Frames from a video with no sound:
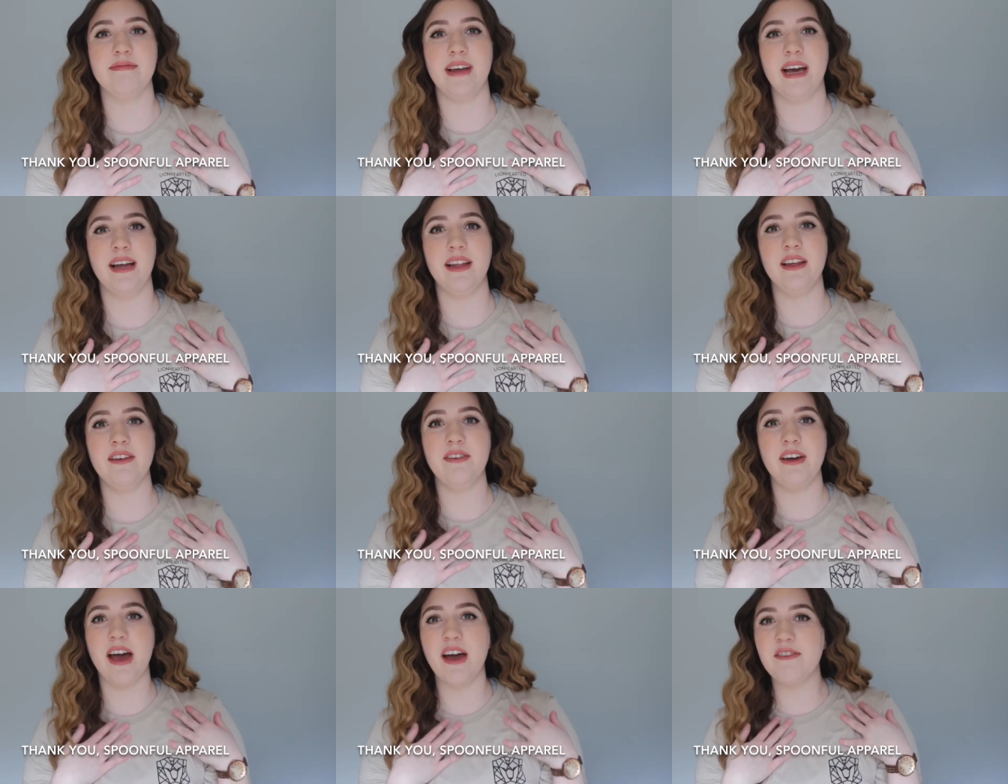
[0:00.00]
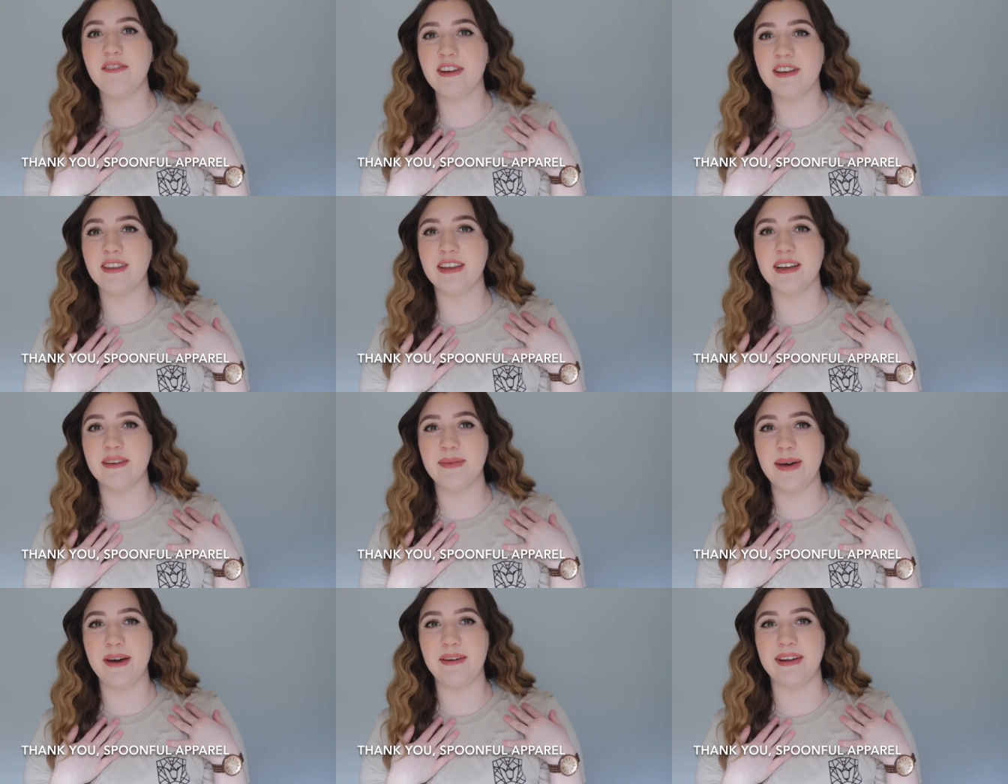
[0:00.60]
I love
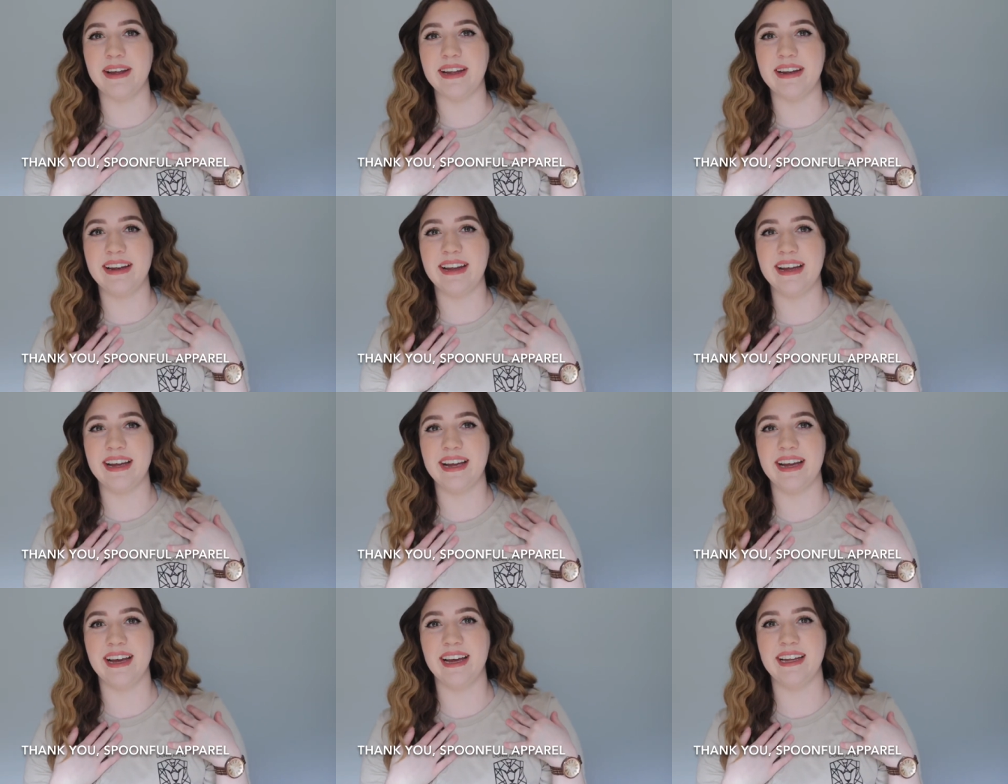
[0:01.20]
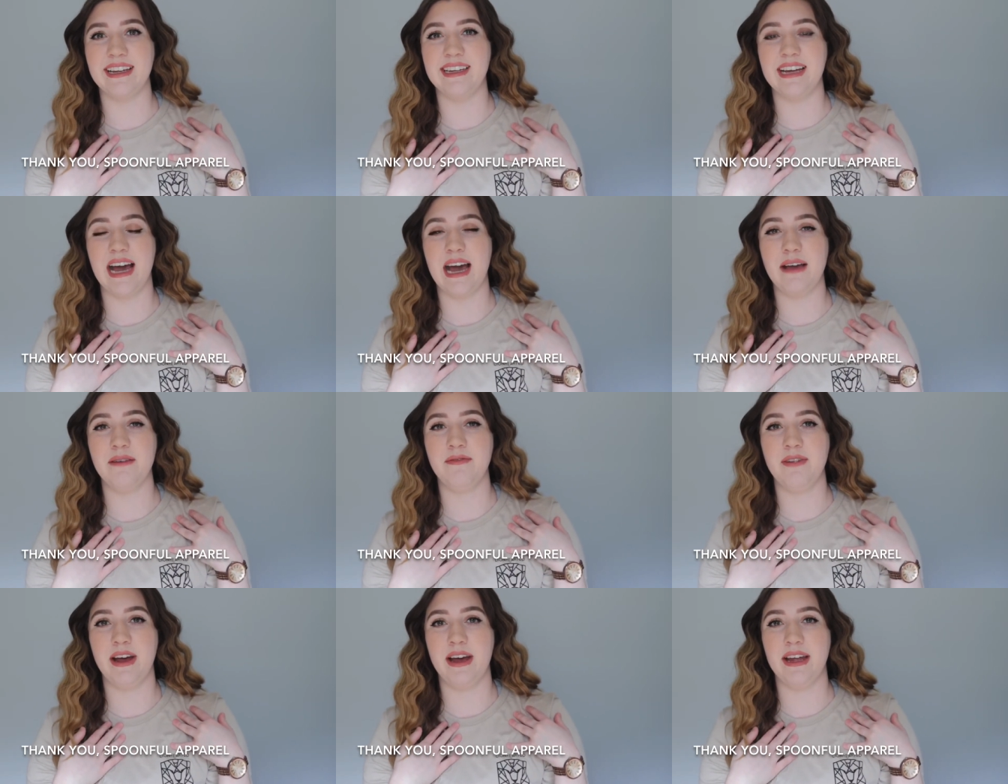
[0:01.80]
everything about it. And
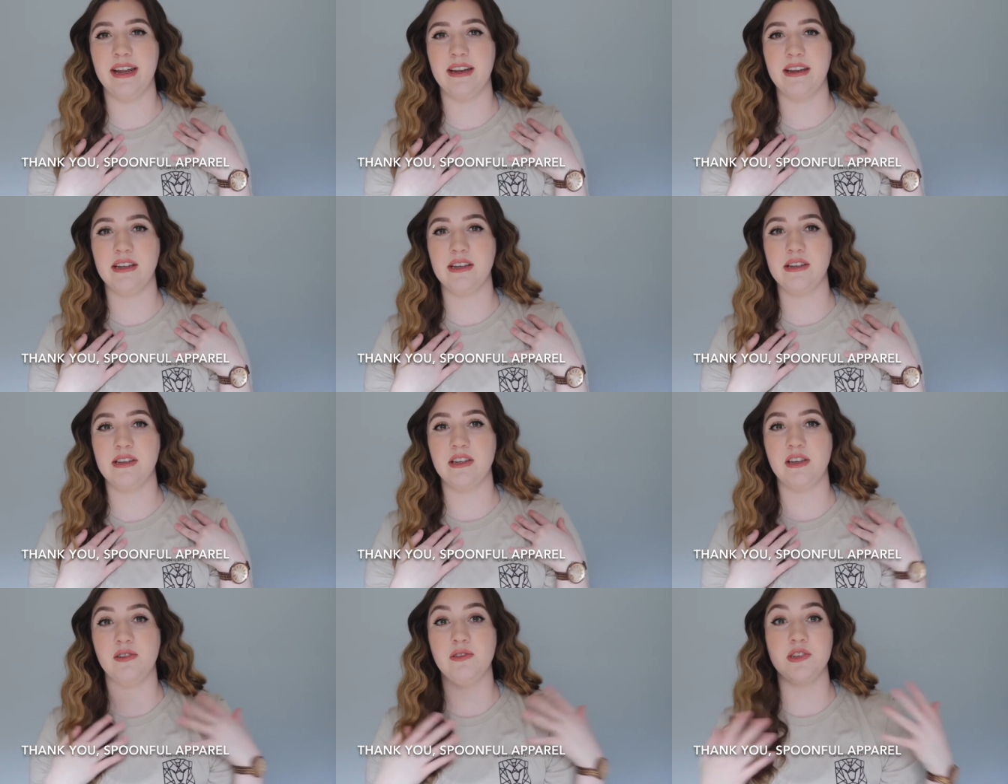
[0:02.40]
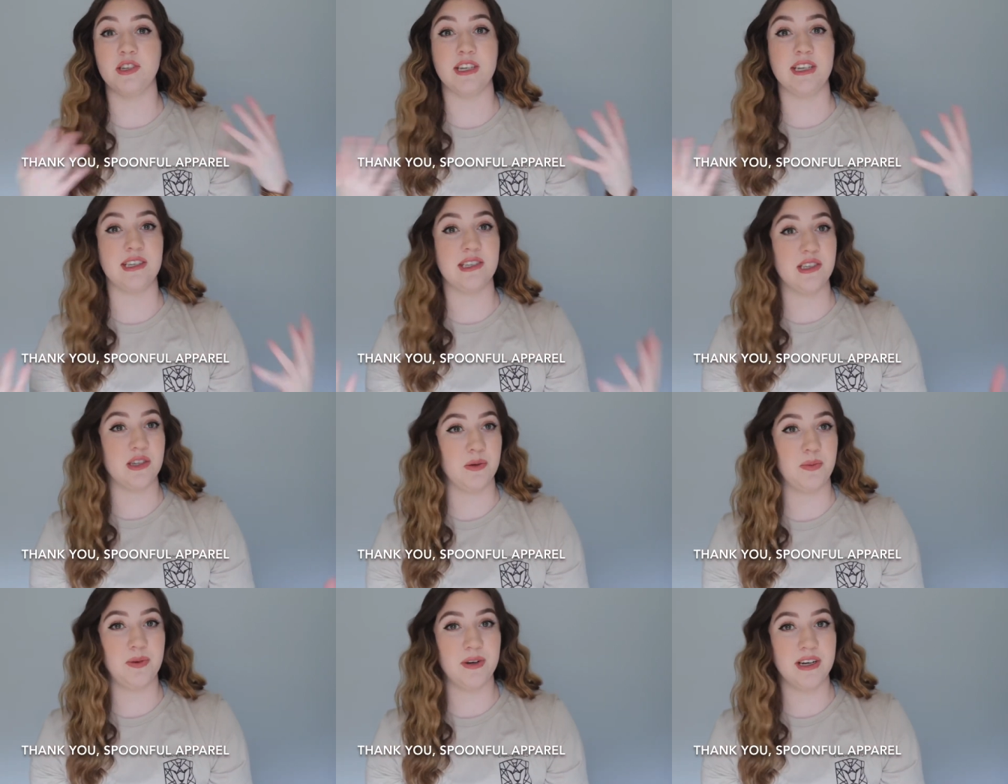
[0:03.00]
I'm not usually
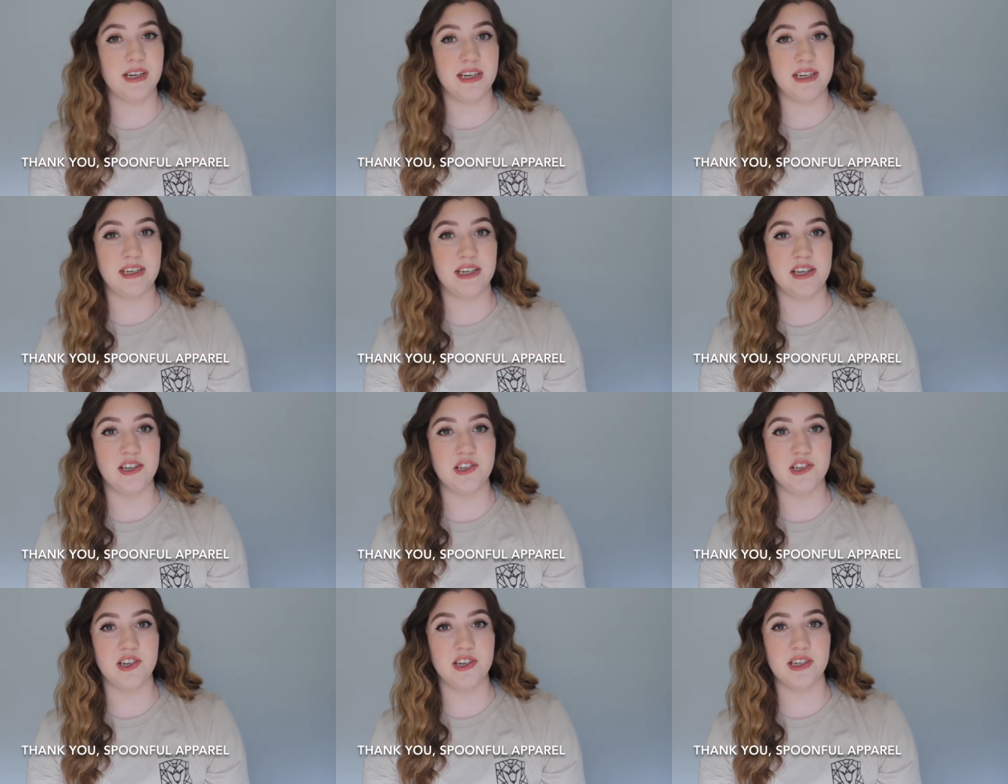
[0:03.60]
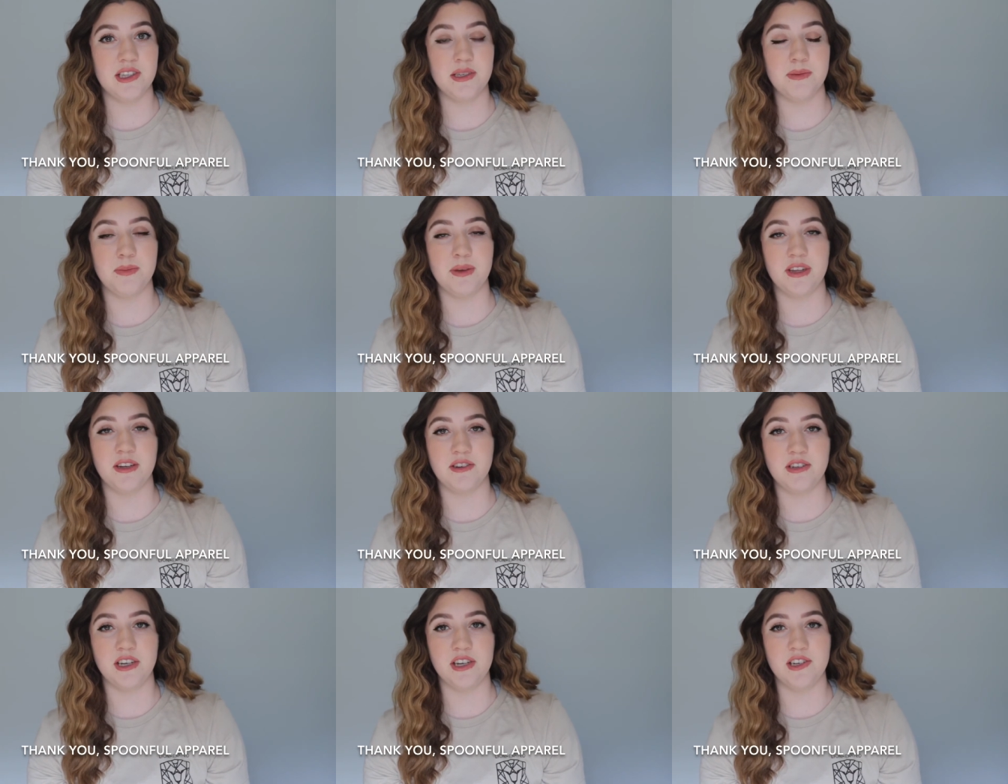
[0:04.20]
super into t-shirts, but
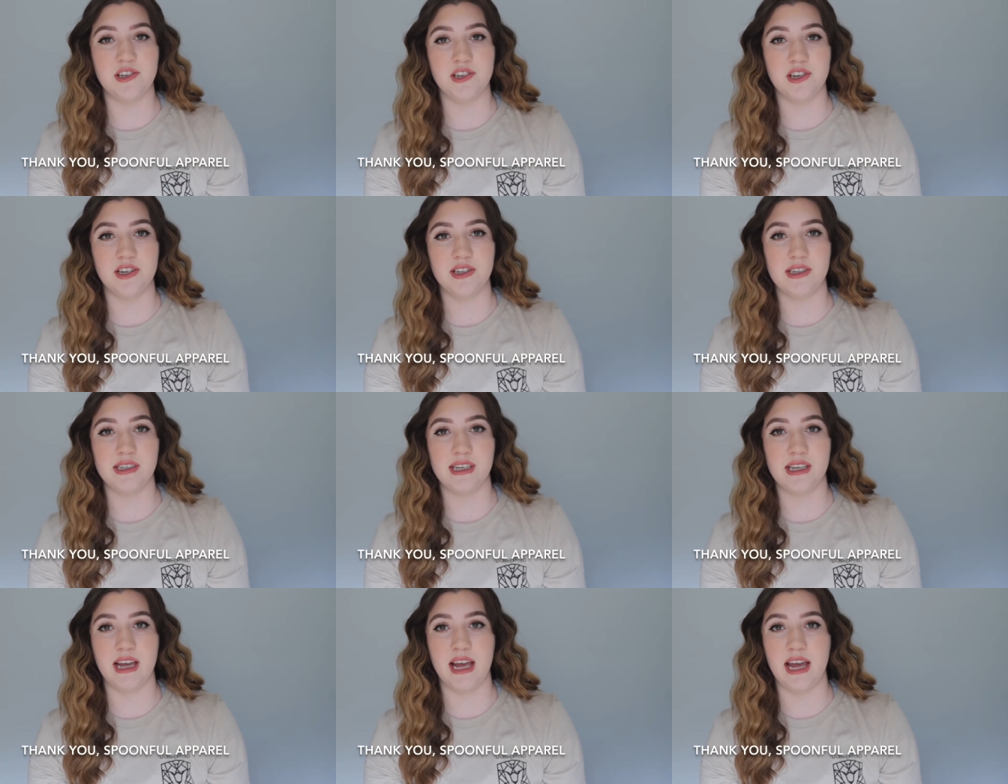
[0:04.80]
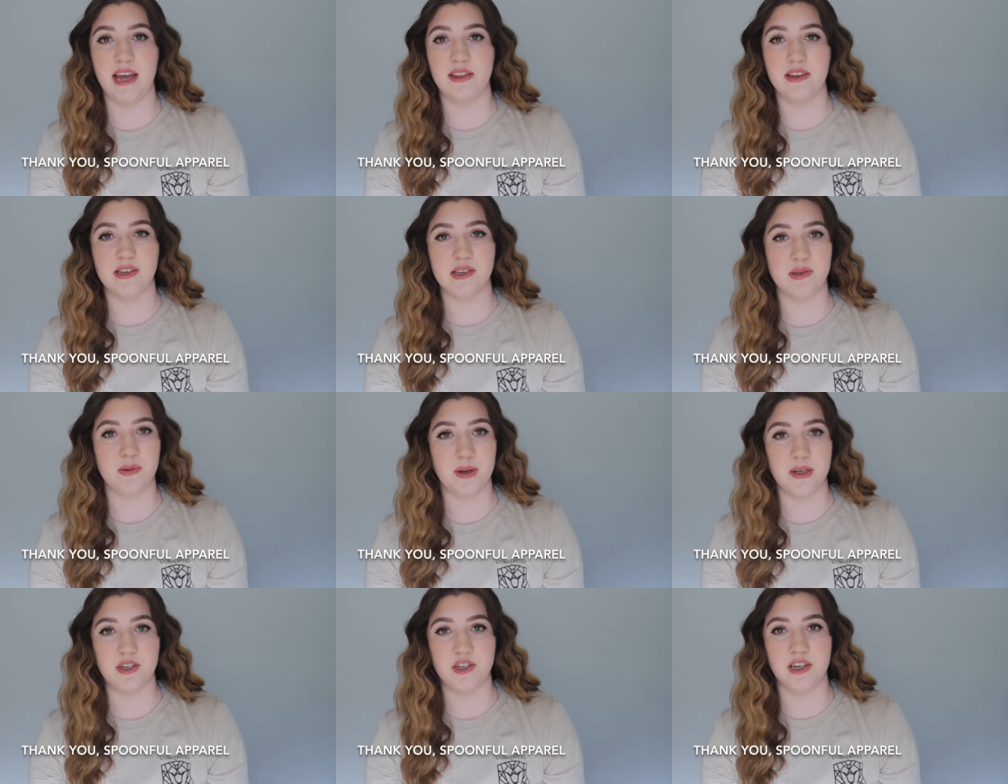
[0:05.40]
their t-shirts and their
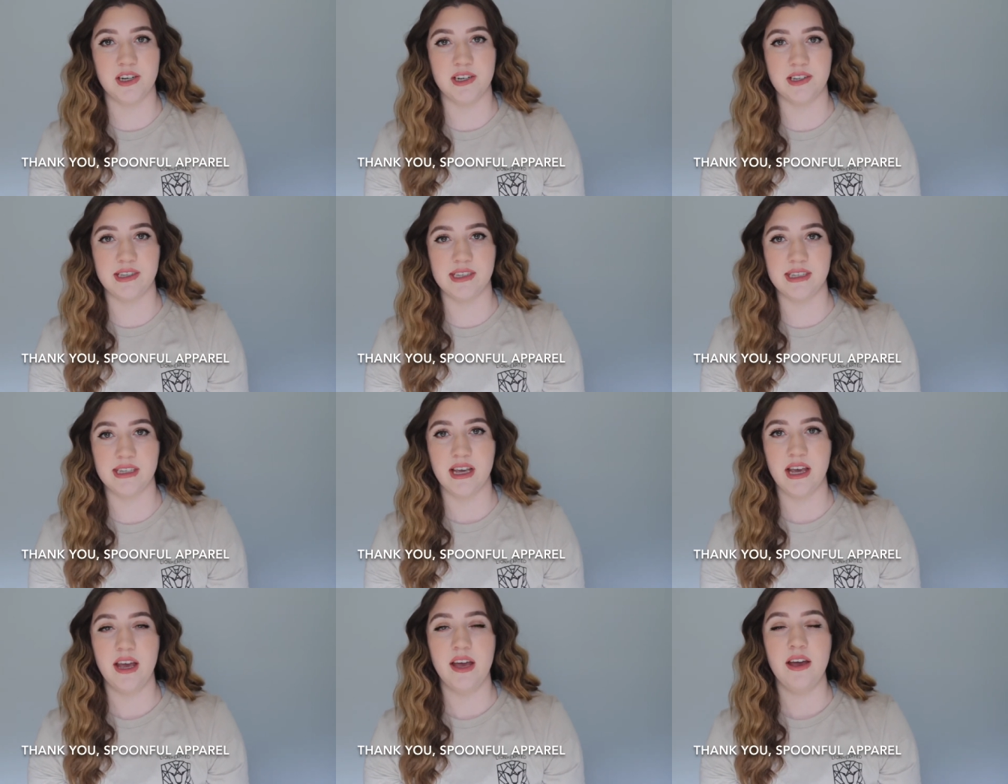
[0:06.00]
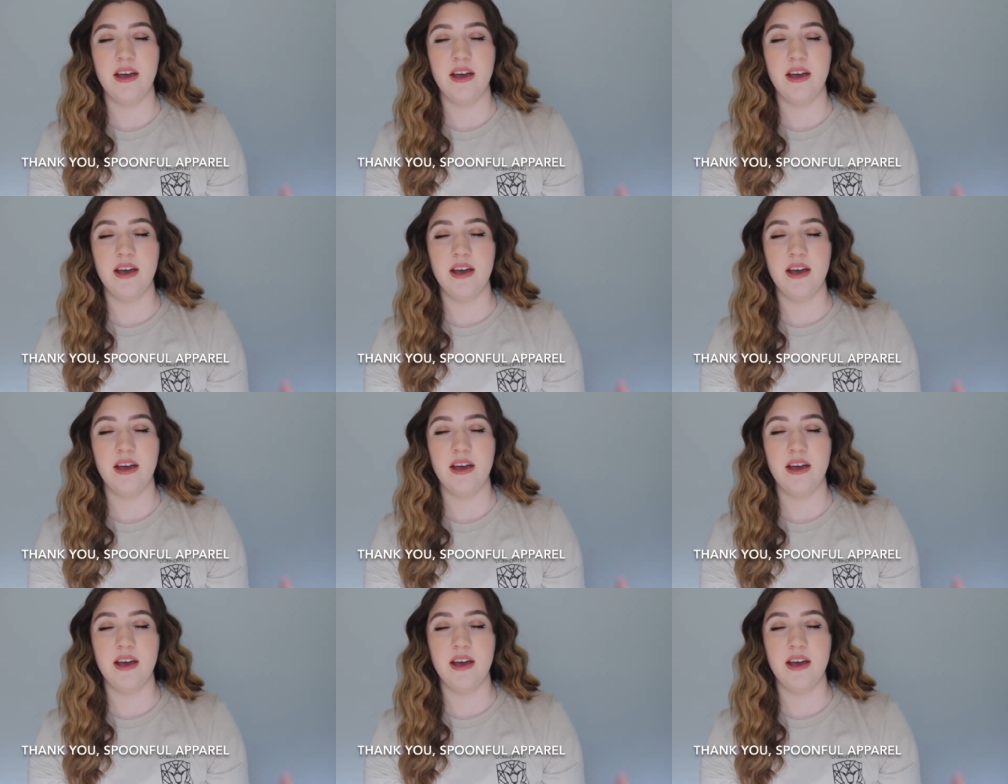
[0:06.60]
sweatshirts